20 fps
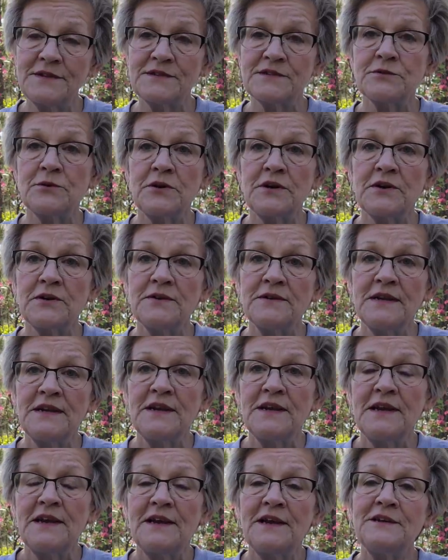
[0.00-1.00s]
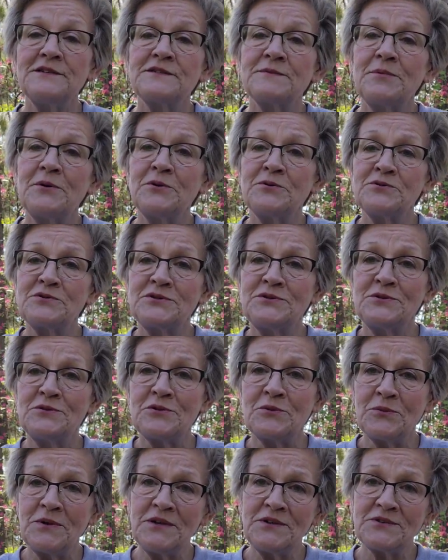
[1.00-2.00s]
soil, as opposed to the
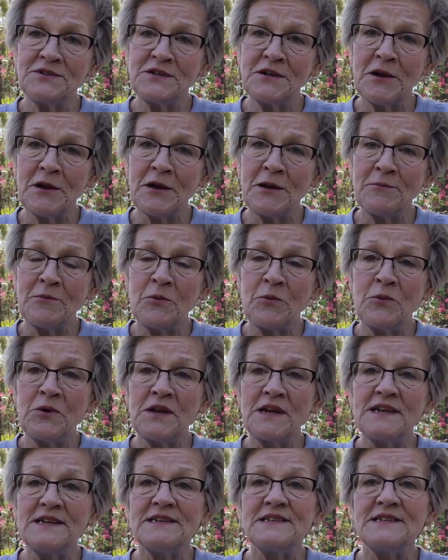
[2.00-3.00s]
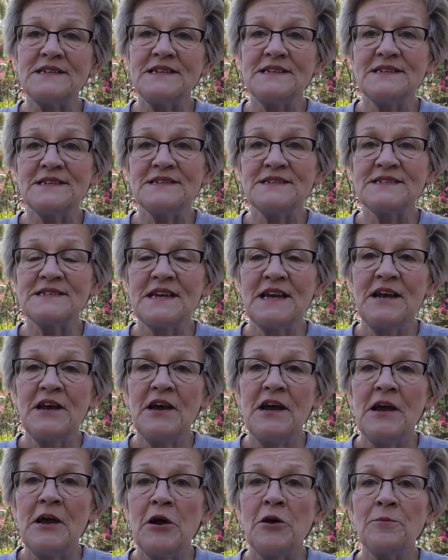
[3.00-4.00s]
winter time when it is
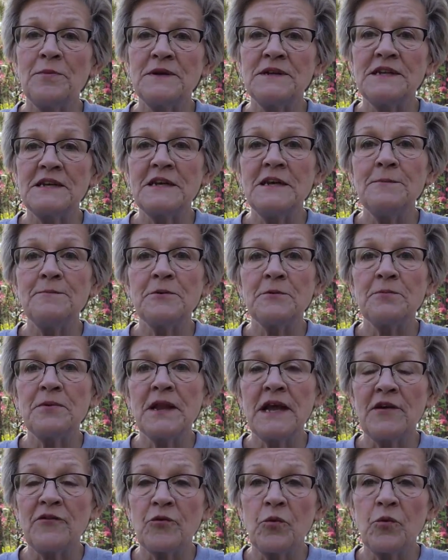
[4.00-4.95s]
helping to keep your plants